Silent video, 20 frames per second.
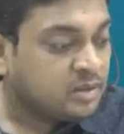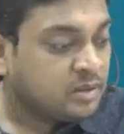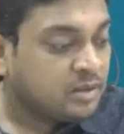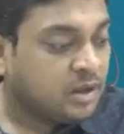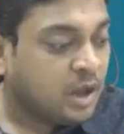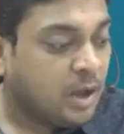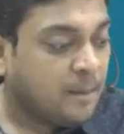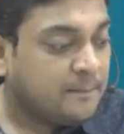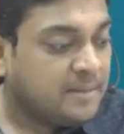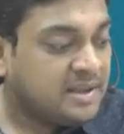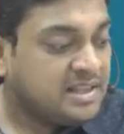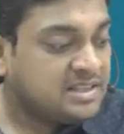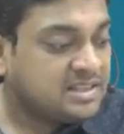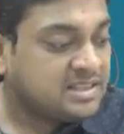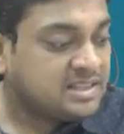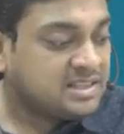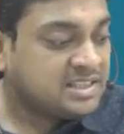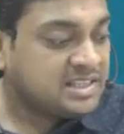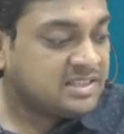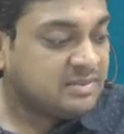Now
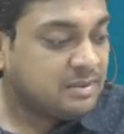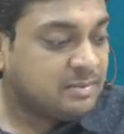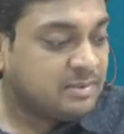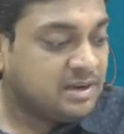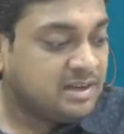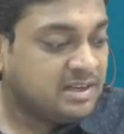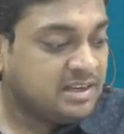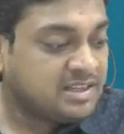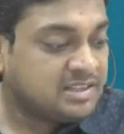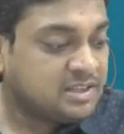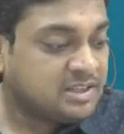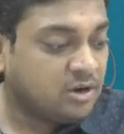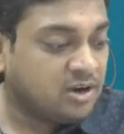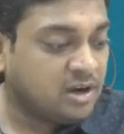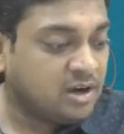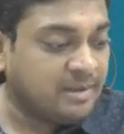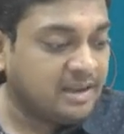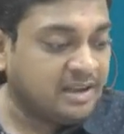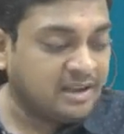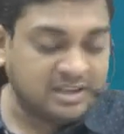bills receivable
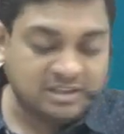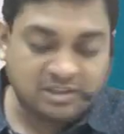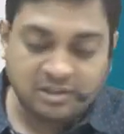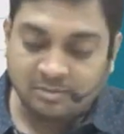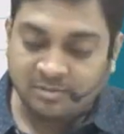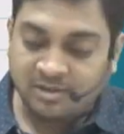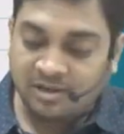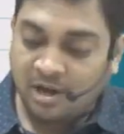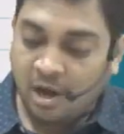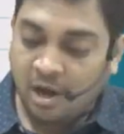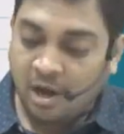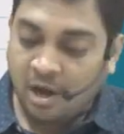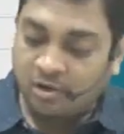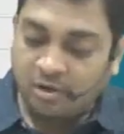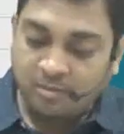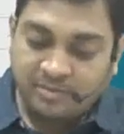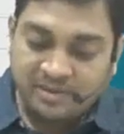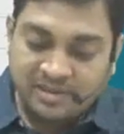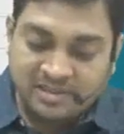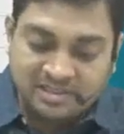dishonored by customer. Now out
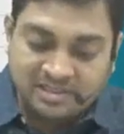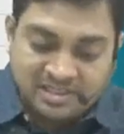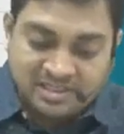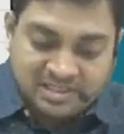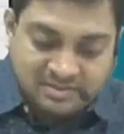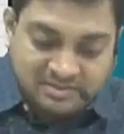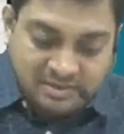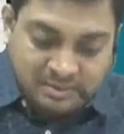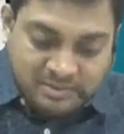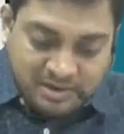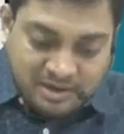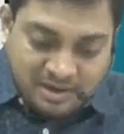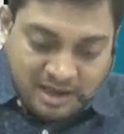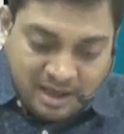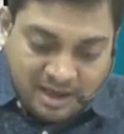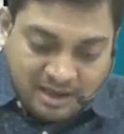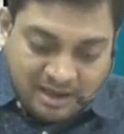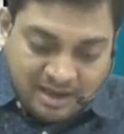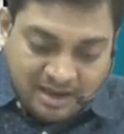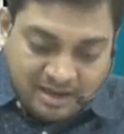of bills receivable,
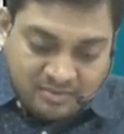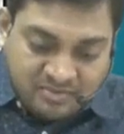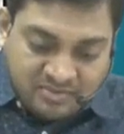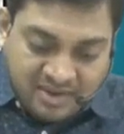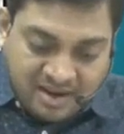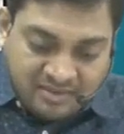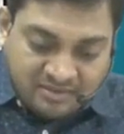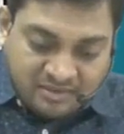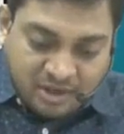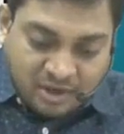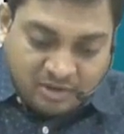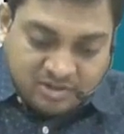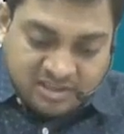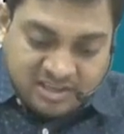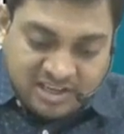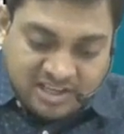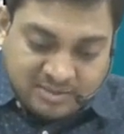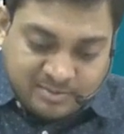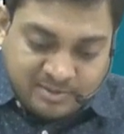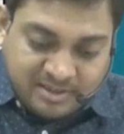again 5,000
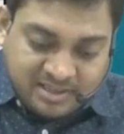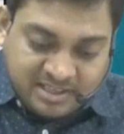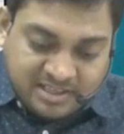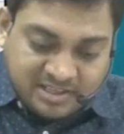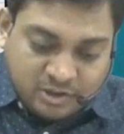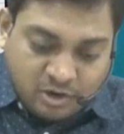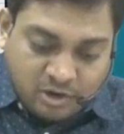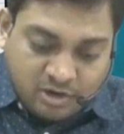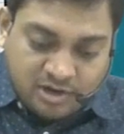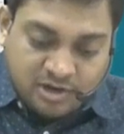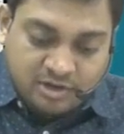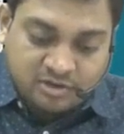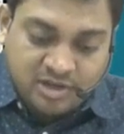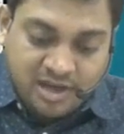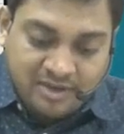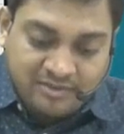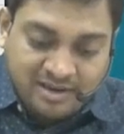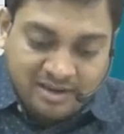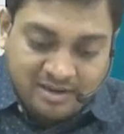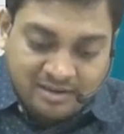has been dishonored. So
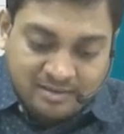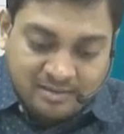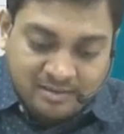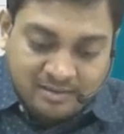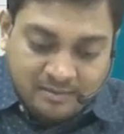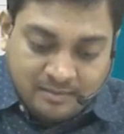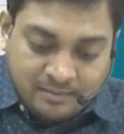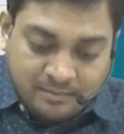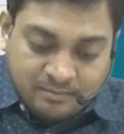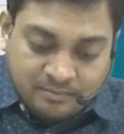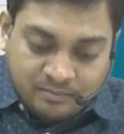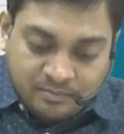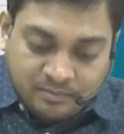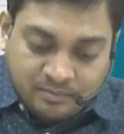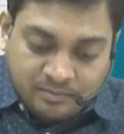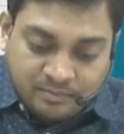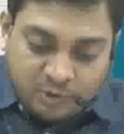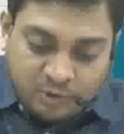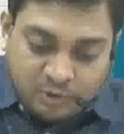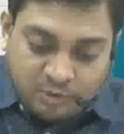I will
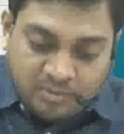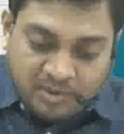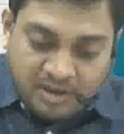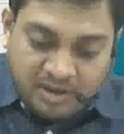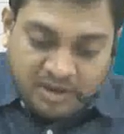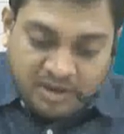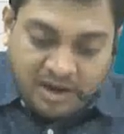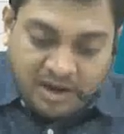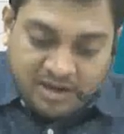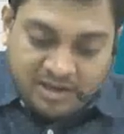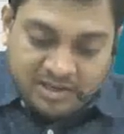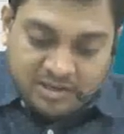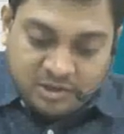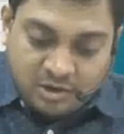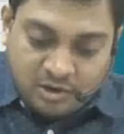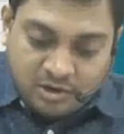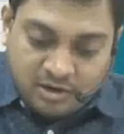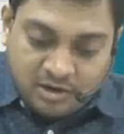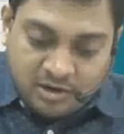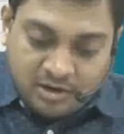2 BR
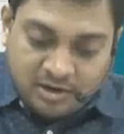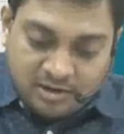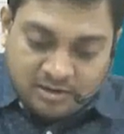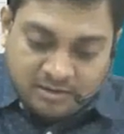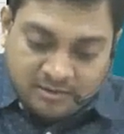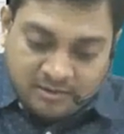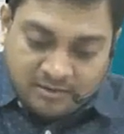dishonored.